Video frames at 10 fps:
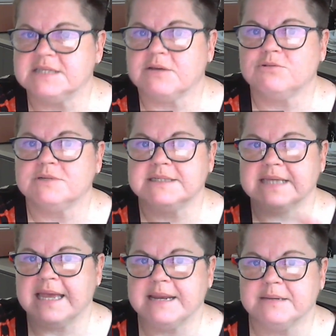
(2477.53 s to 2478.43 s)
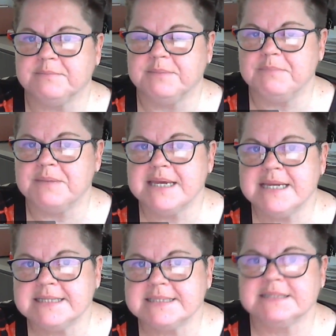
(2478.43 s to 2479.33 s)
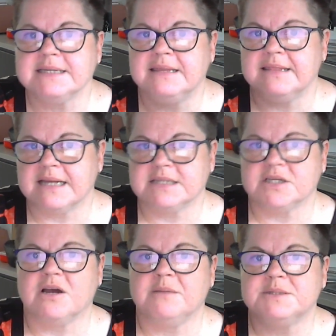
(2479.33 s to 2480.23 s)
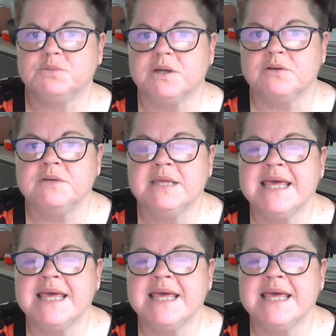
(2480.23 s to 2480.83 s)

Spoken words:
Holters and BPs in that time as well.